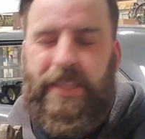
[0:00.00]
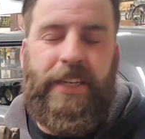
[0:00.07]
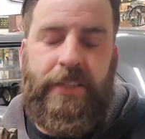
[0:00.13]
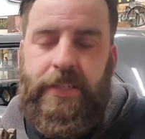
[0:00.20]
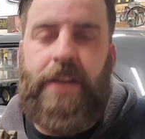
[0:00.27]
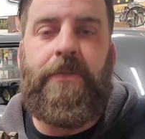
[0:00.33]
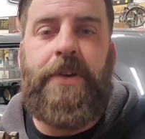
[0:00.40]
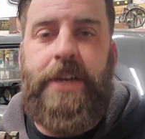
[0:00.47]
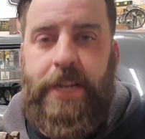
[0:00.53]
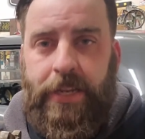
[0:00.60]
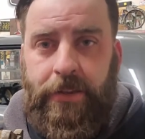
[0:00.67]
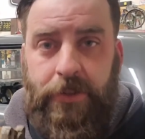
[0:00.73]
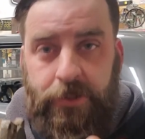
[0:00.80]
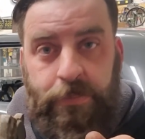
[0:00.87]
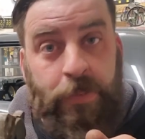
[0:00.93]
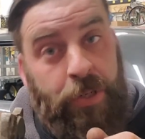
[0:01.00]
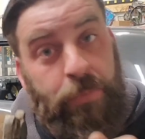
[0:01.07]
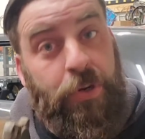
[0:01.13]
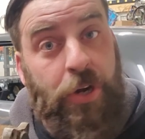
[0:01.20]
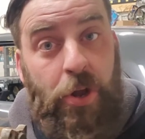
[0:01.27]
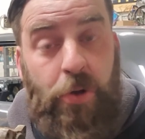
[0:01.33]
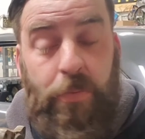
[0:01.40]
going to sound ridiculous, but
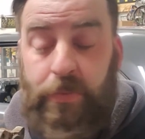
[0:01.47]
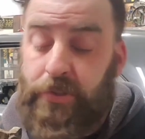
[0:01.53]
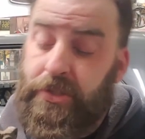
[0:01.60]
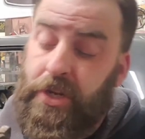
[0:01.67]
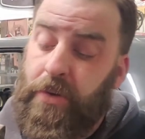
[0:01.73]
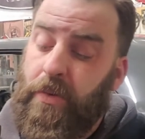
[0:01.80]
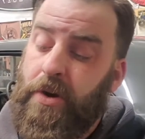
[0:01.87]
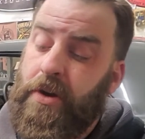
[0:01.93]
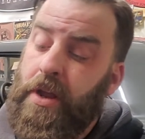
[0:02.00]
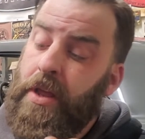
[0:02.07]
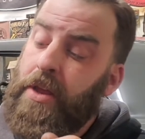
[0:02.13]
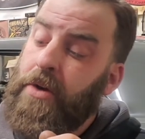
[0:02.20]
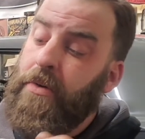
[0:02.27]
we're going to hope it's going to work.